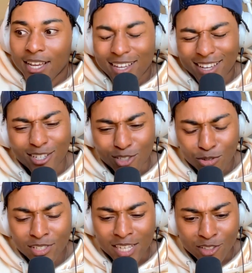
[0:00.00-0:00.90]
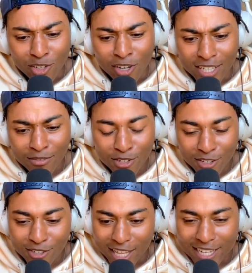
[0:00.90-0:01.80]
As soon as I start giving
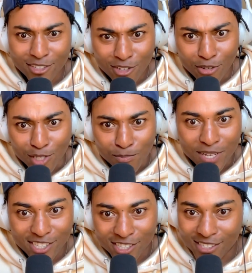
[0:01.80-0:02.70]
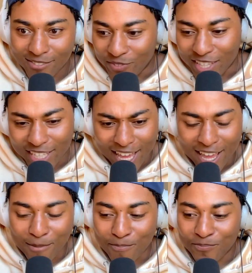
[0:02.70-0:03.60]
her like, the speech in the
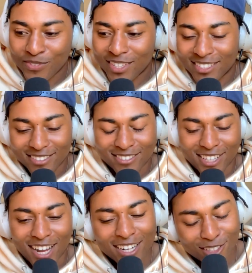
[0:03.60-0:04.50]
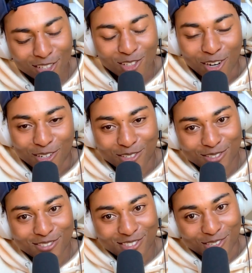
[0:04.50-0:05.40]
game, the gondola start
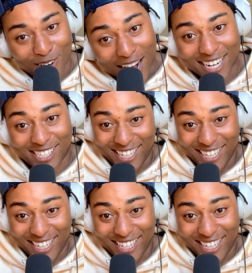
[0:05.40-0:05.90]
crashing.